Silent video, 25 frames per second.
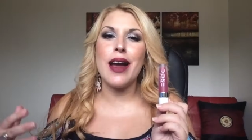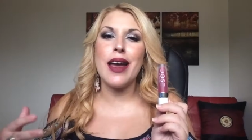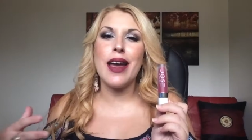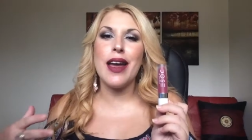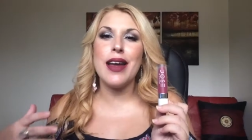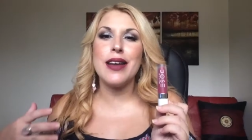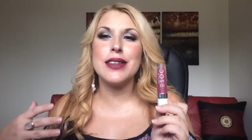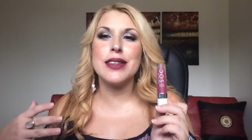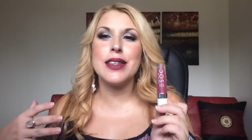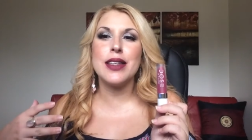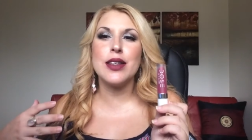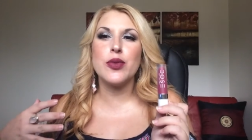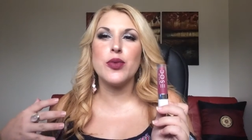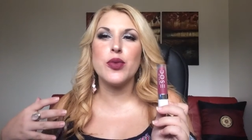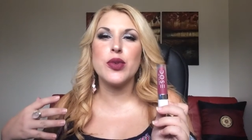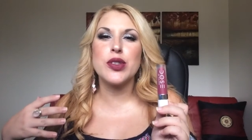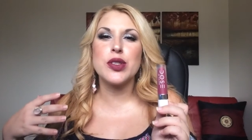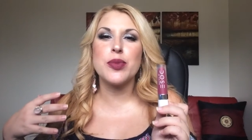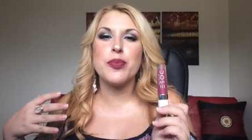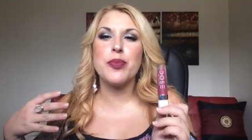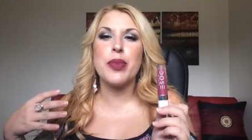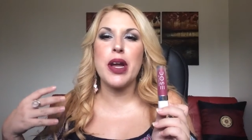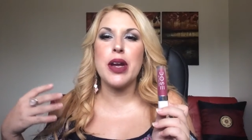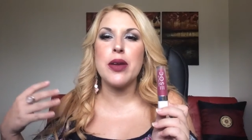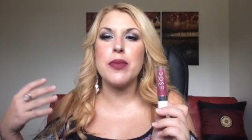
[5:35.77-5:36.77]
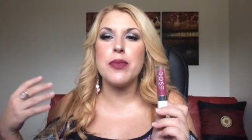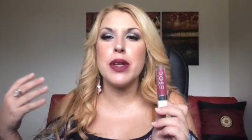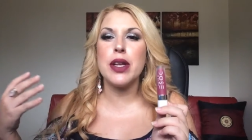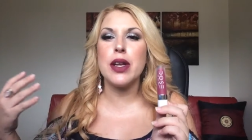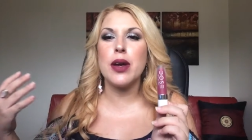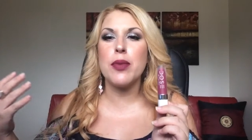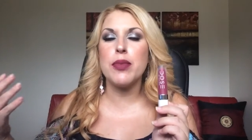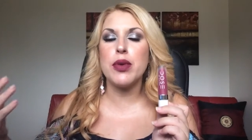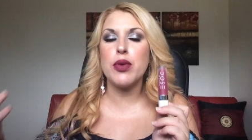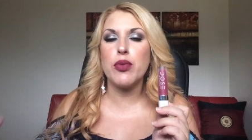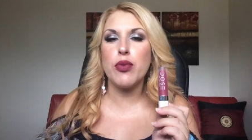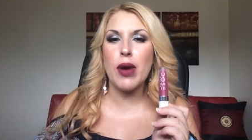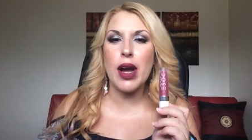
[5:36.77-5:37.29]
I heard there was Berry Me
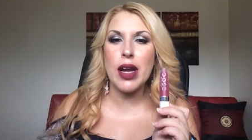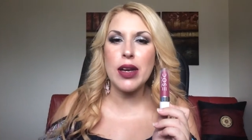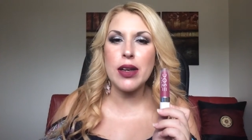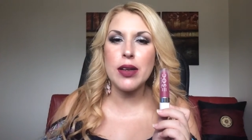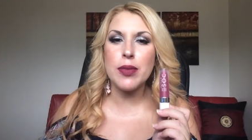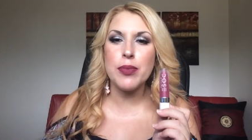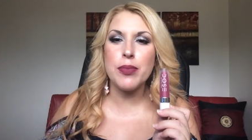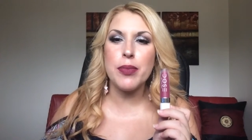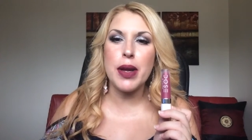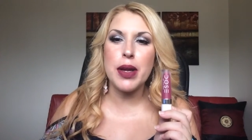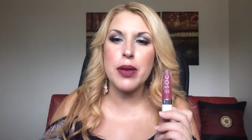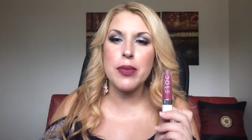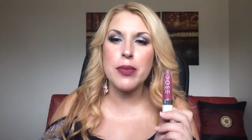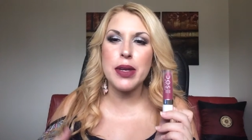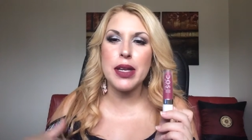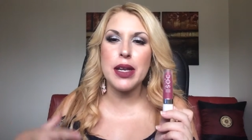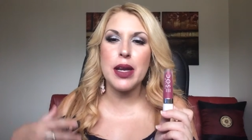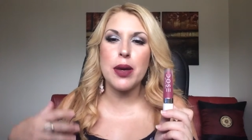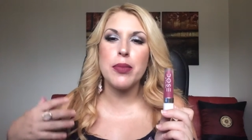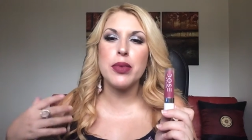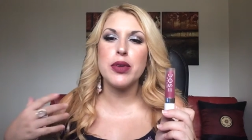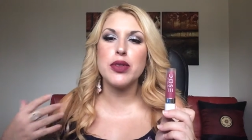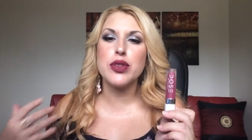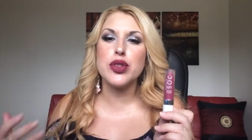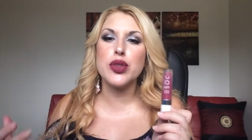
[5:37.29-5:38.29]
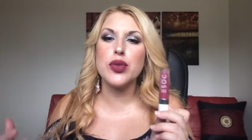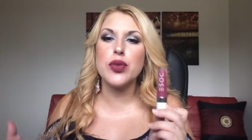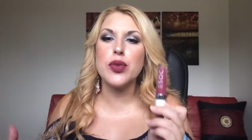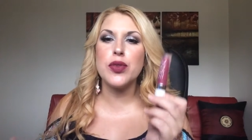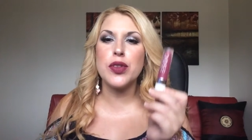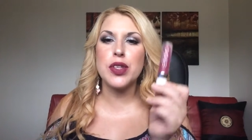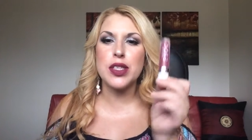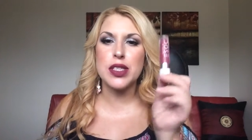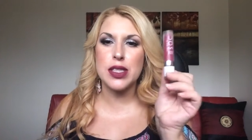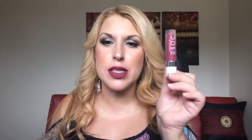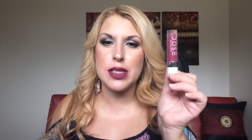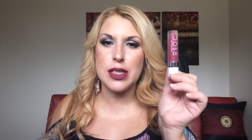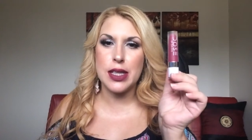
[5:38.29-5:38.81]
number 1 and Berry Me number 2.
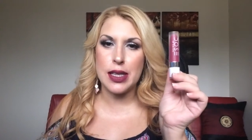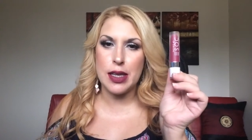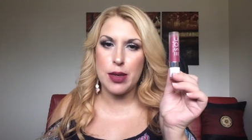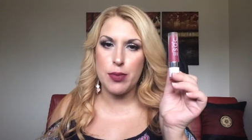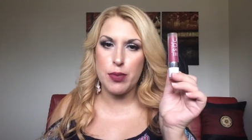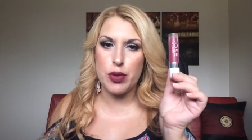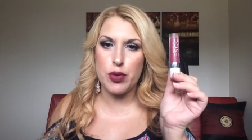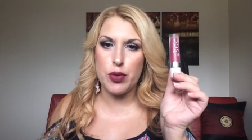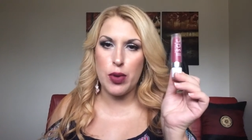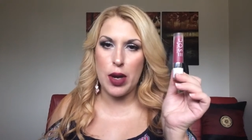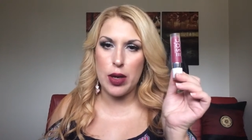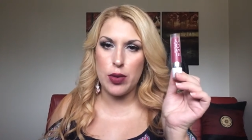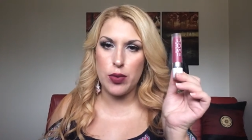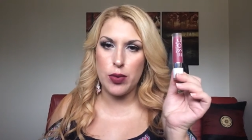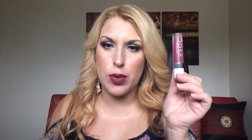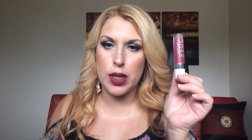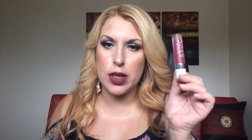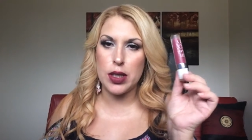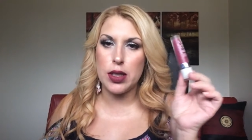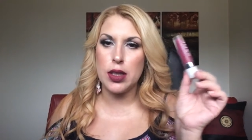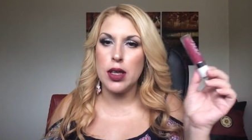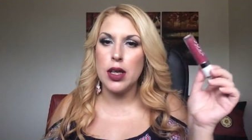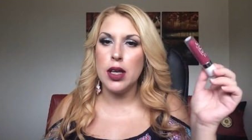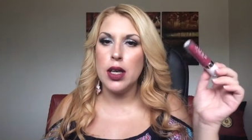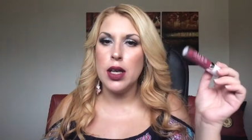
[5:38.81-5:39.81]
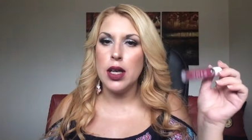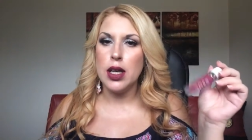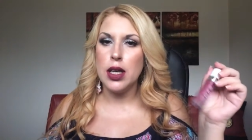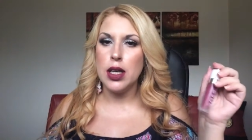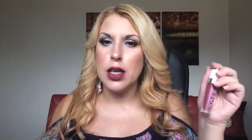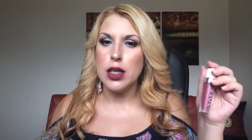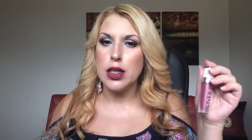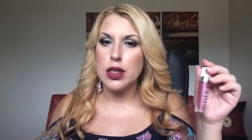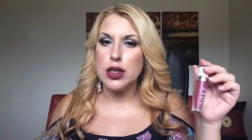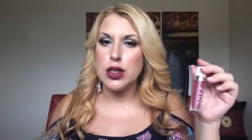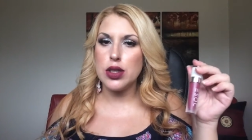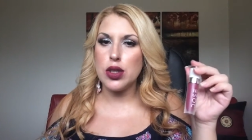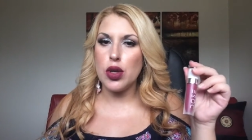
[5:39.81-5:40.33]
This is the number 1 one.
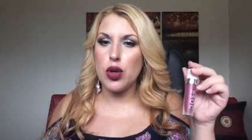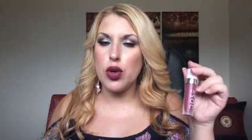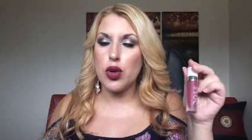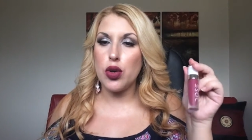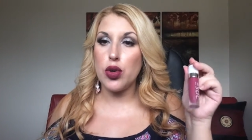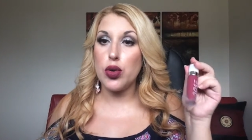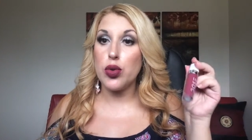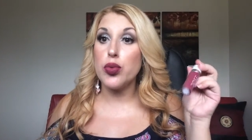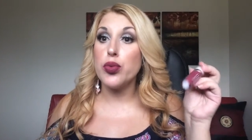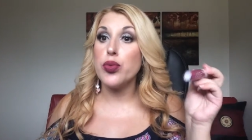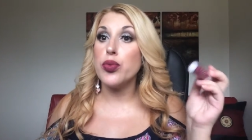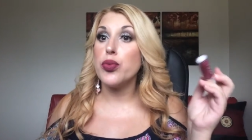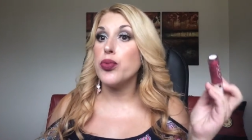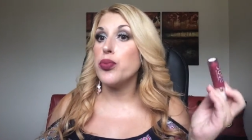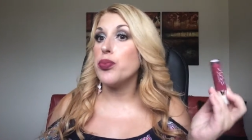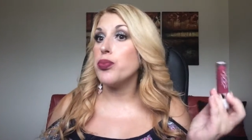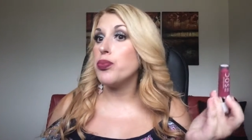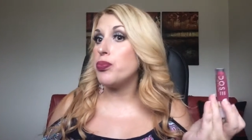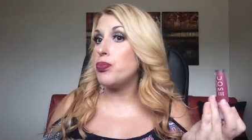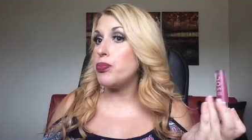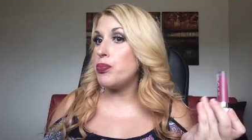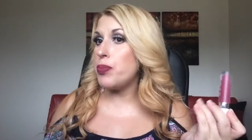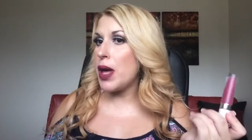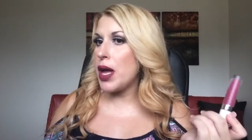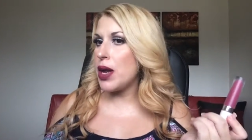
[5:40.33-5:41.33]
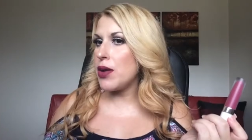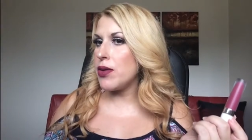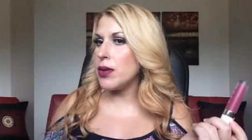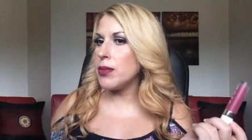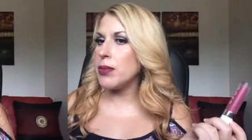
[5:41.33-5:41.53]
So, berry.